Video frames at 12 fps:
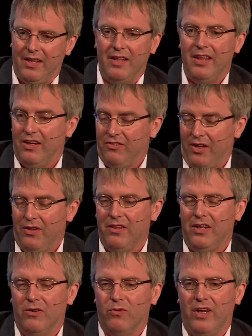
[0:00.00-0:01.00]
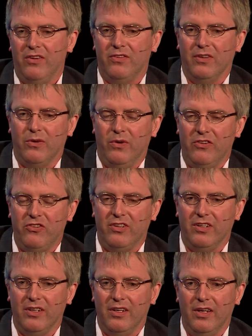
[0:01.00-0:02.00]
I think it's healthy to raise the
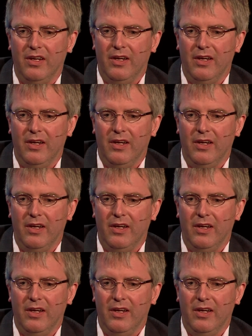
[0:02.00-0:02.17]
question.